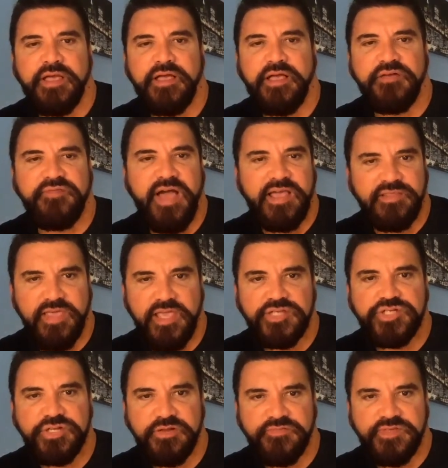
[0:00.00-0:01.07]
a
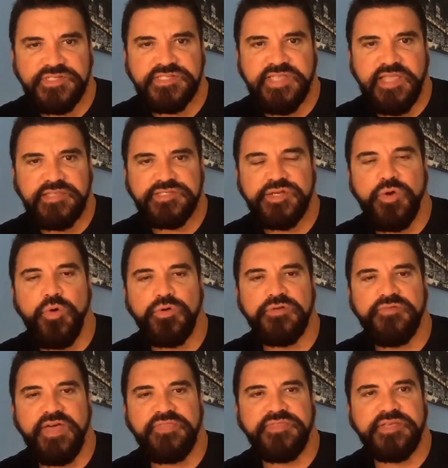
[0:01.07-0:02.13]
violation of the state's code
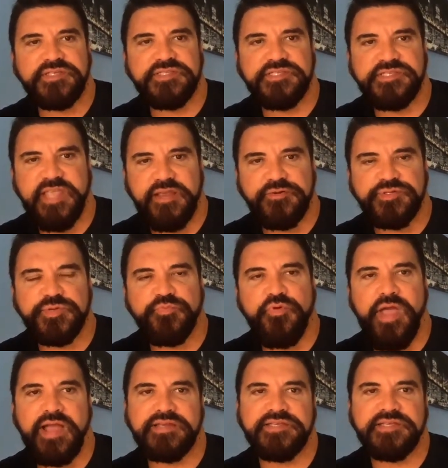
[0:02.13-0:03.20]
of ethics and standards of
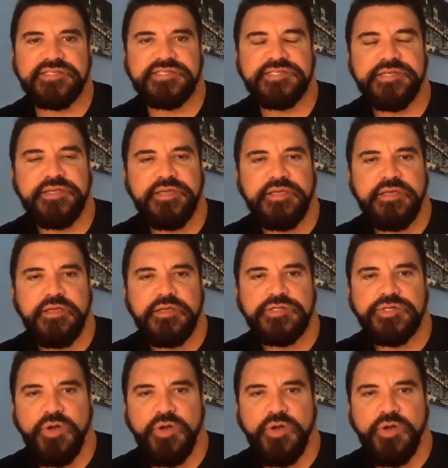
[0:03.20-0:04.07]
practice. So